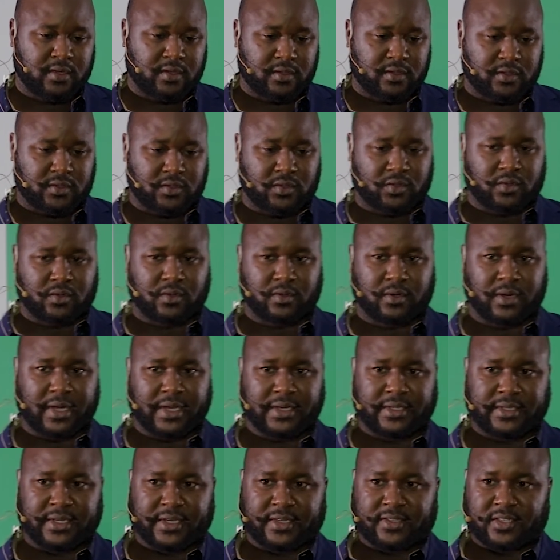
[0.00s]
So
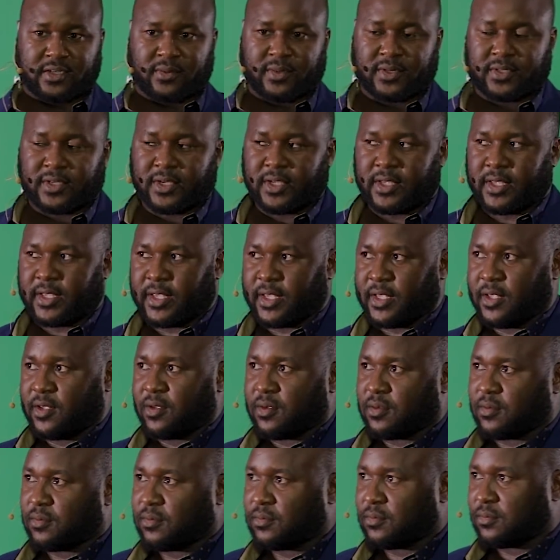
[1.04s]
I texted him and say,
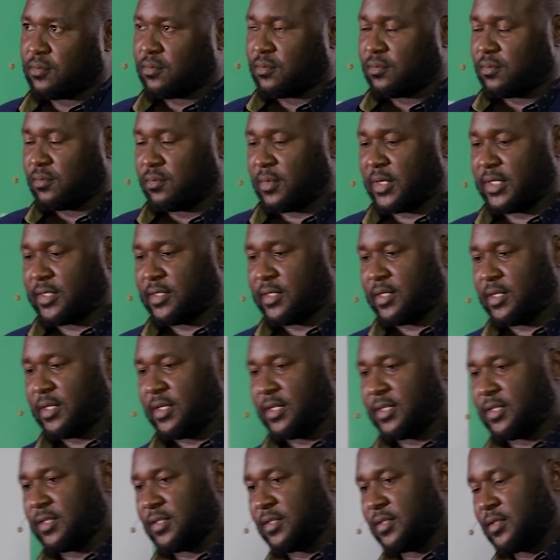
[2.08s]
hey,
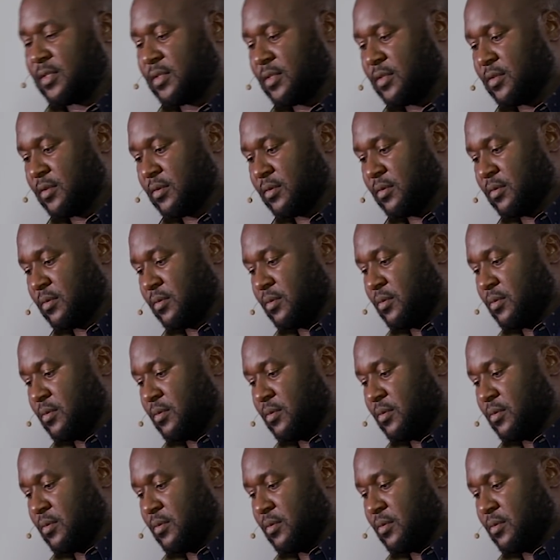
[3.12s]
Mercy is